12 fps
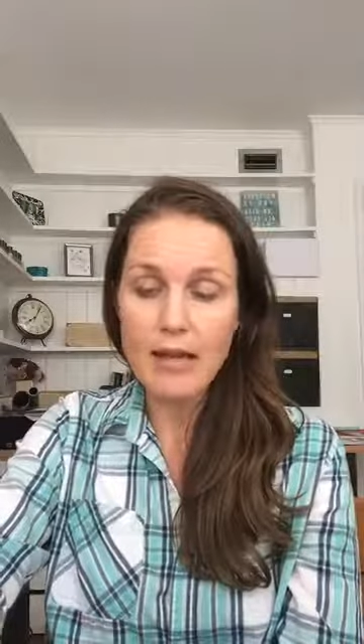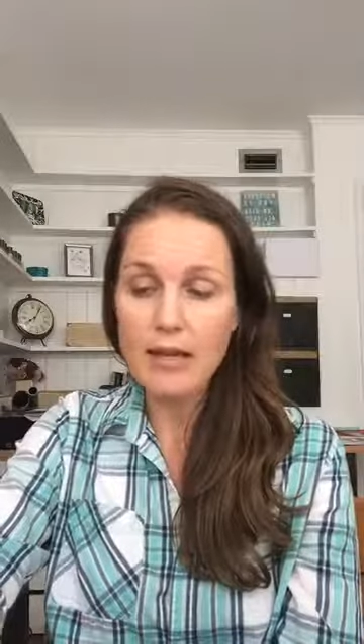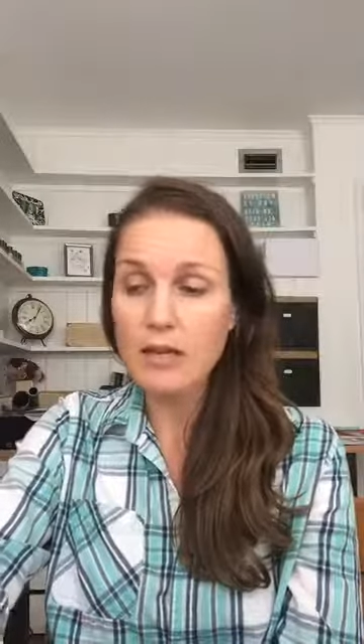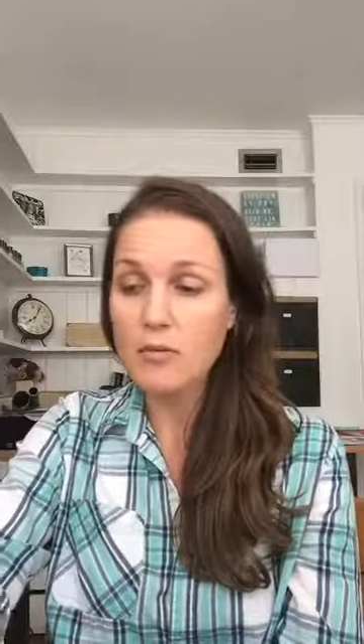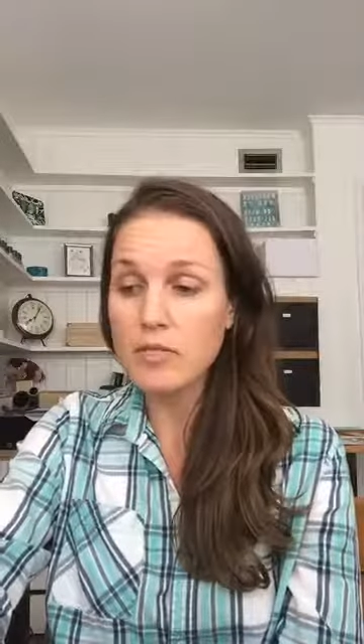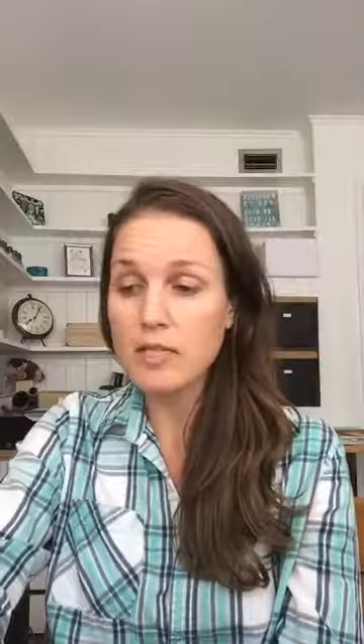and
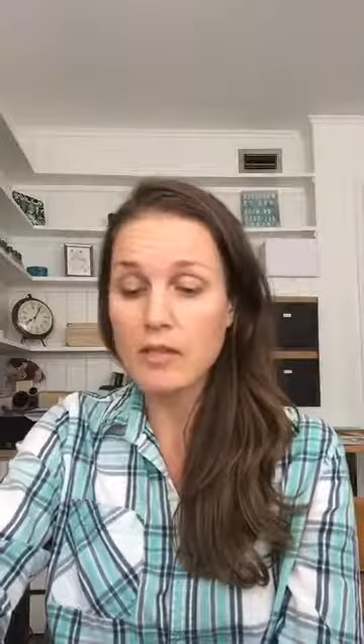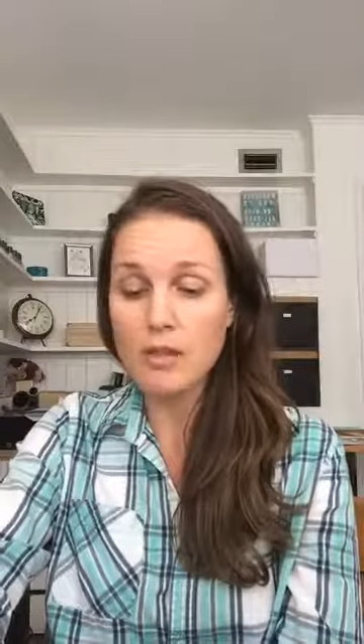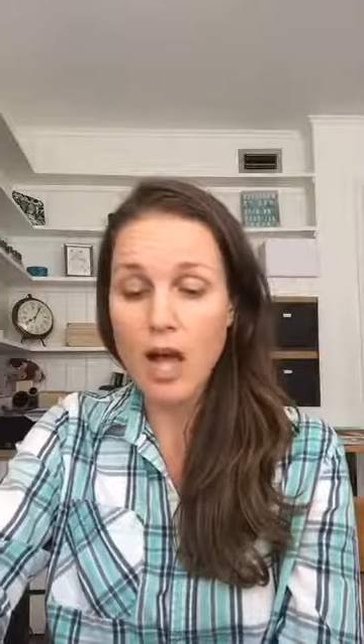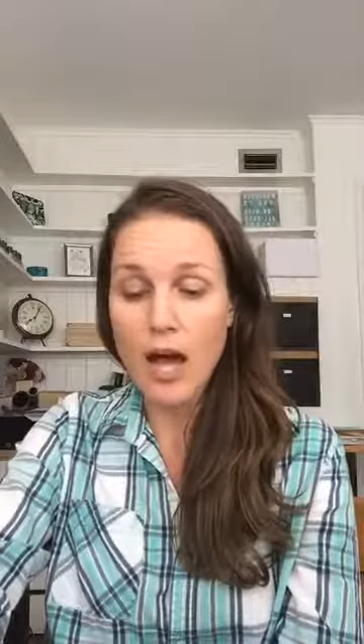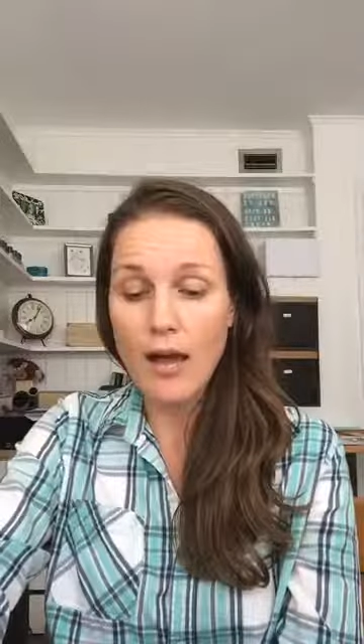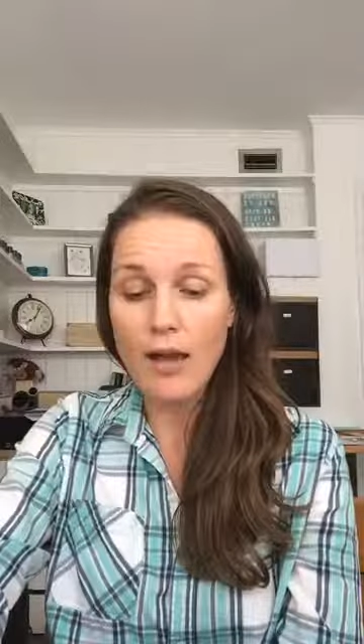it was a
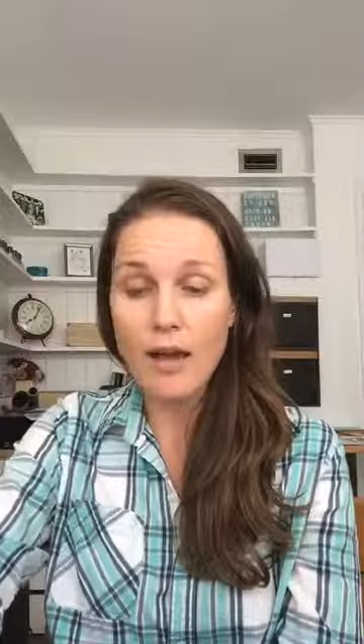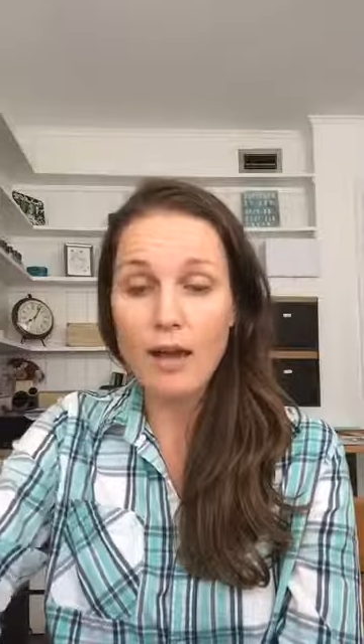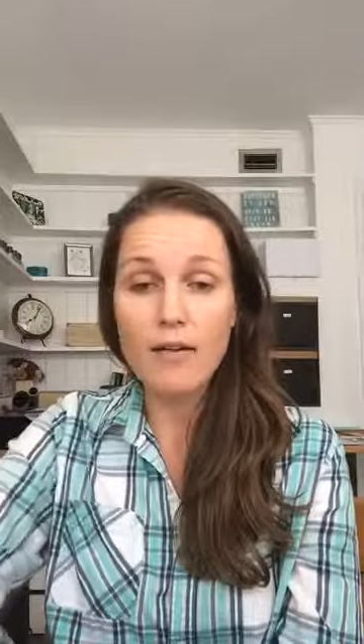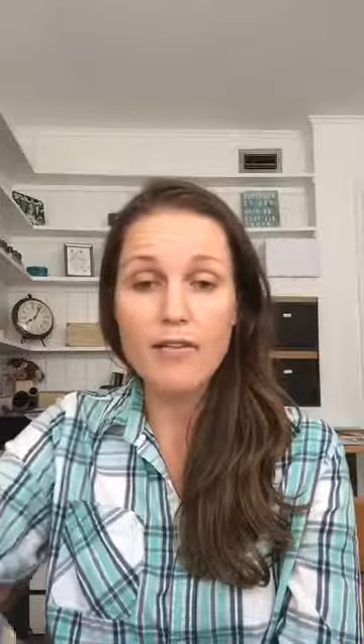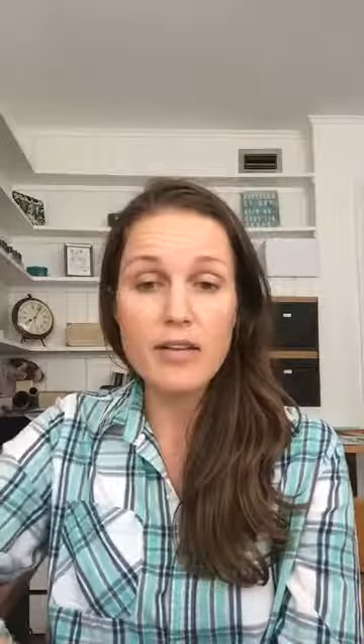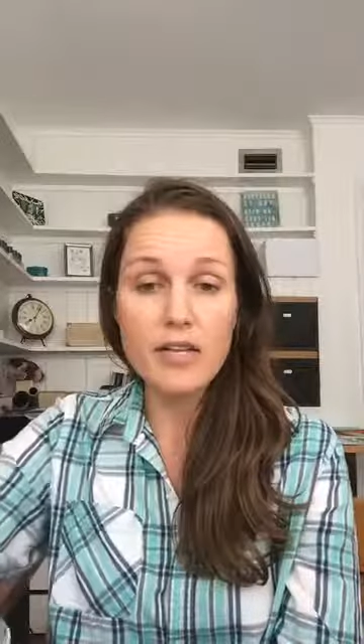lot
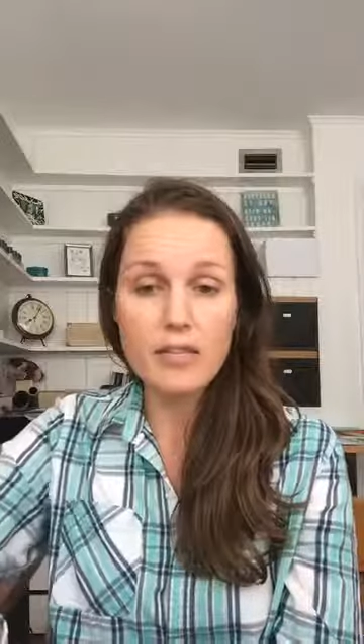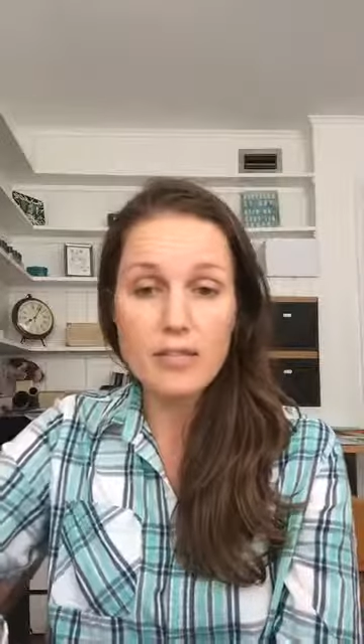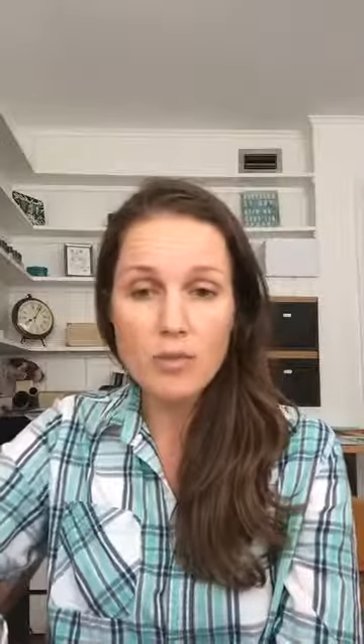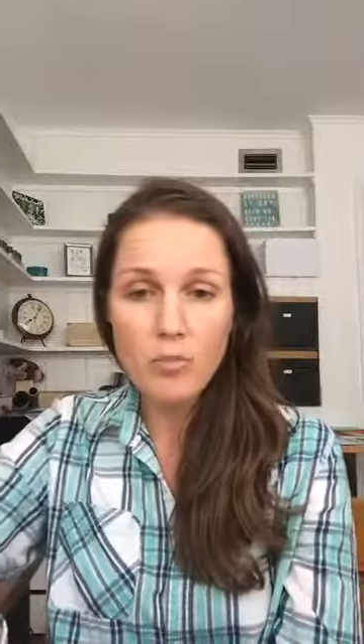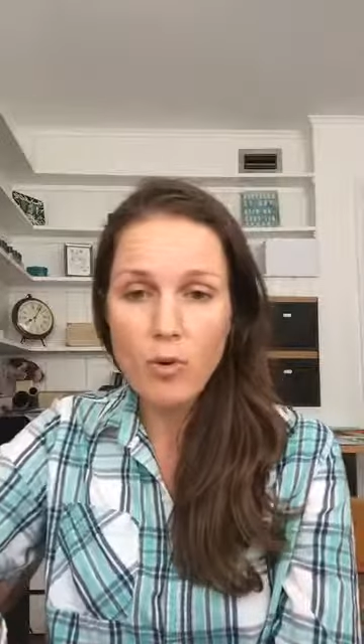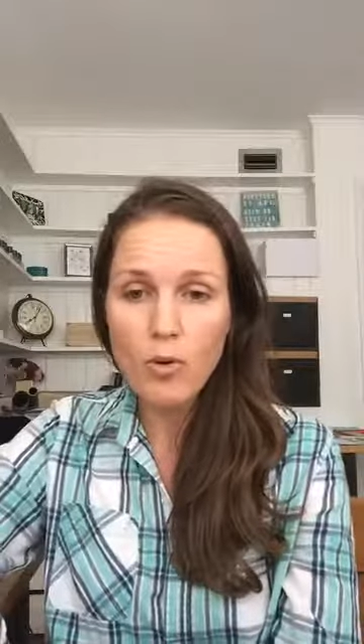of his
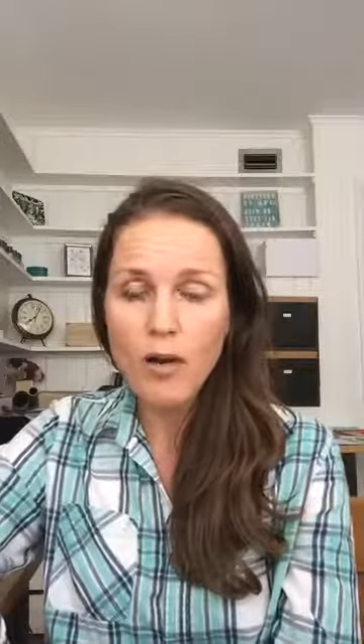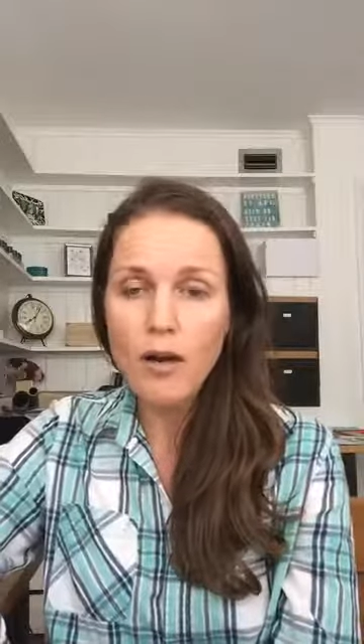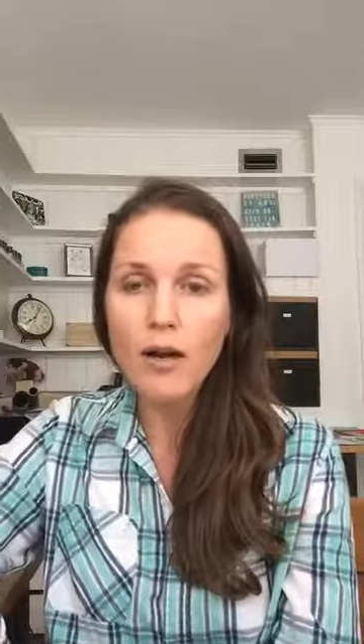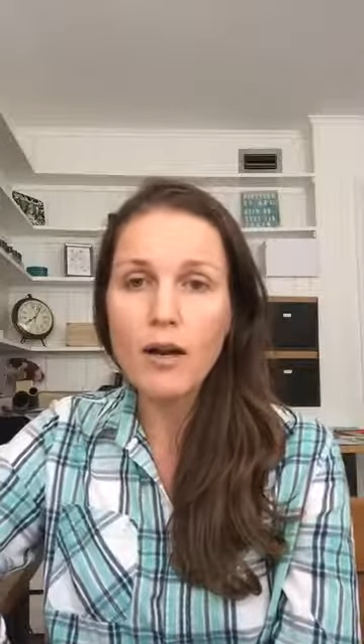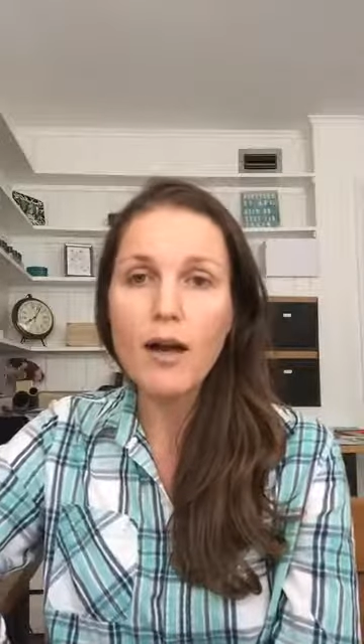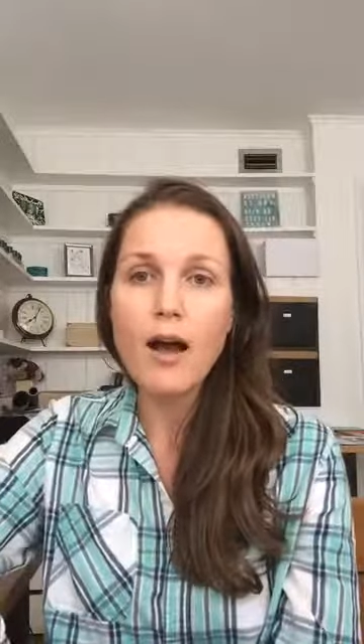
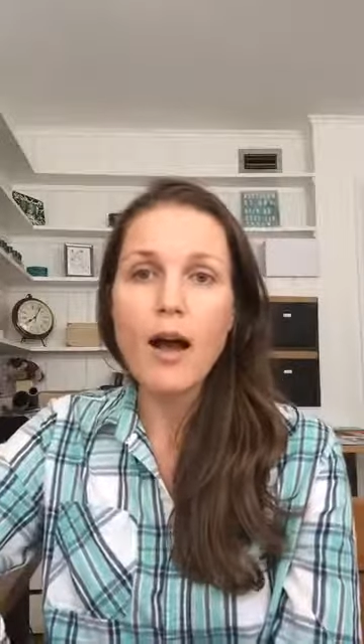support,